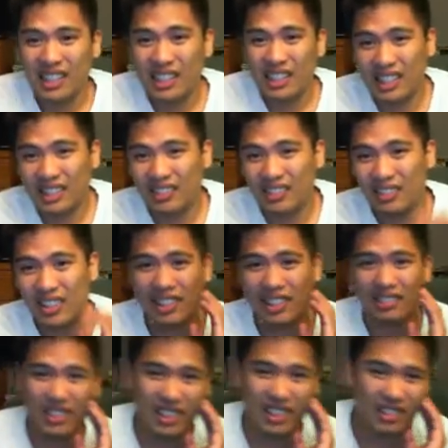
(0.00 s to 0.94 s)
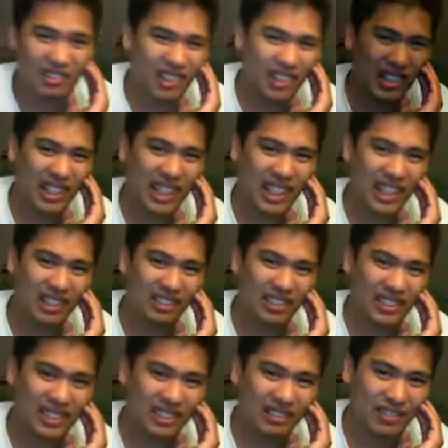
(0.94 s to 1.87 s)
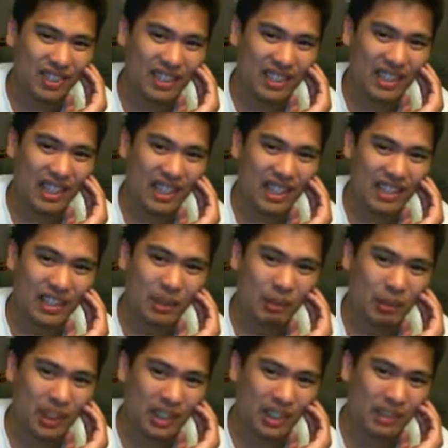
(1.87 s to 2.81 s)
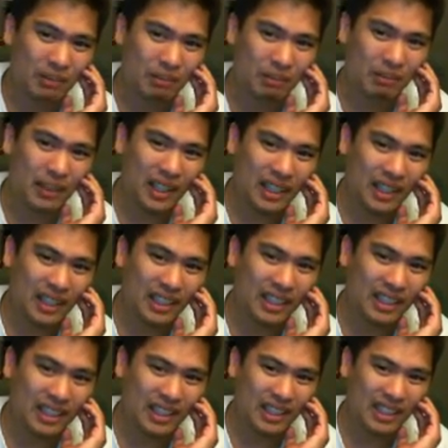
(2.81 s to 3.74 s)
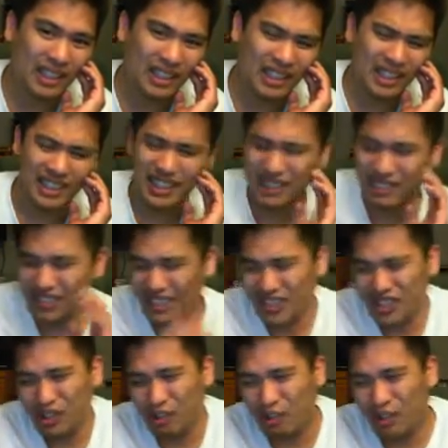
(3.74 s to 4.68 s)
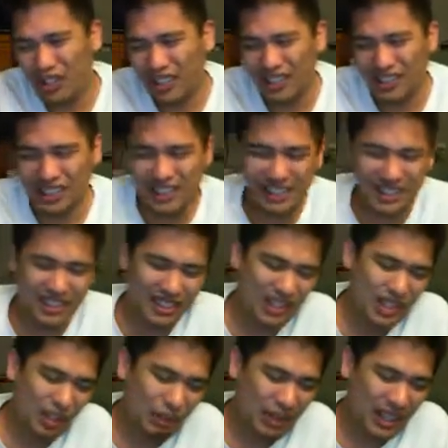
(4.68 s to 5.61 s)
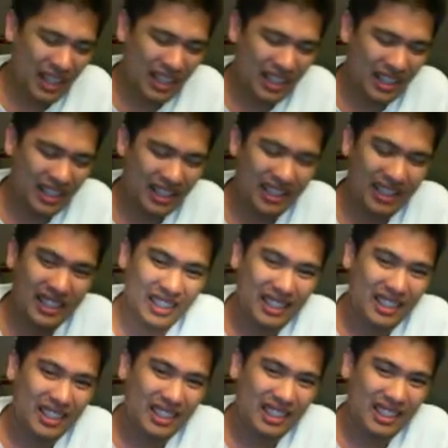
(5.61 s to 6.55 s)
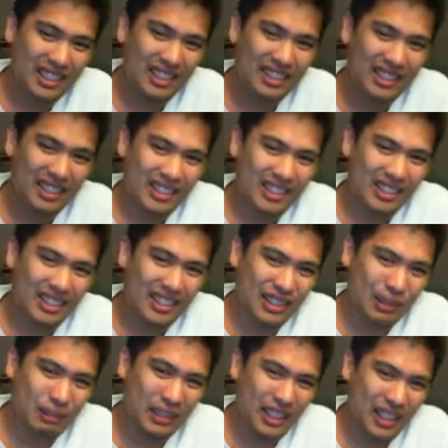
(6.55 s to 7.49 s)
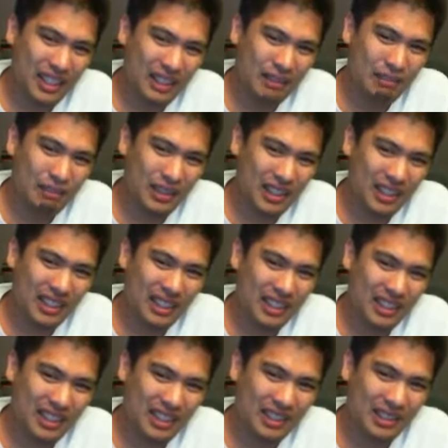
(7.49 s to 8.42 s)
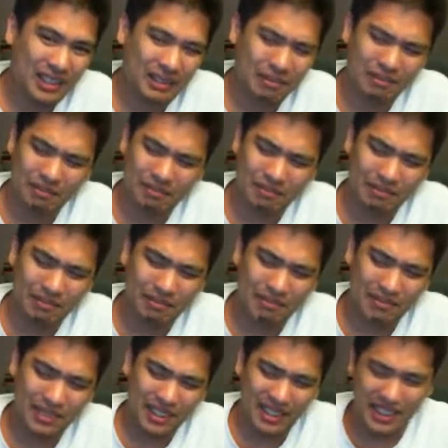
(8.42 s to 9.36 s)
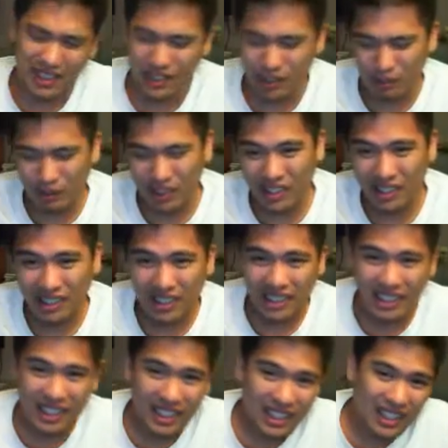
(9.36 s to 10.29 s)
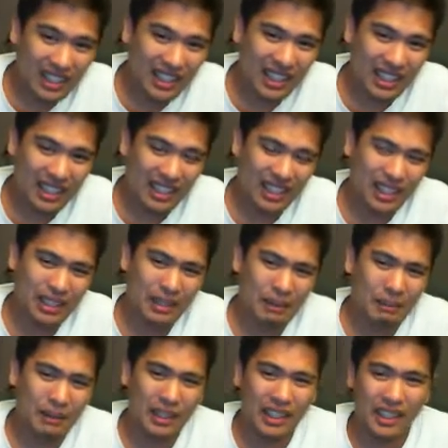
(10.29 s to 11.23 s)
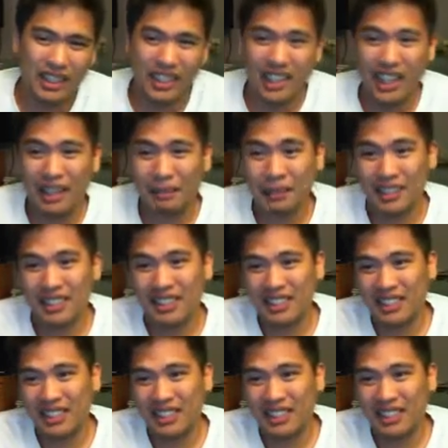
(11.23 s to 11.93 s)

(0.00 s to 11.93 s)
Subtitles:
Next fight after that, Wally Alves defeated Alan Jovan by... keep saying Jovan. I think it's Jovan. Jovan by... I said Jovan. By unanimous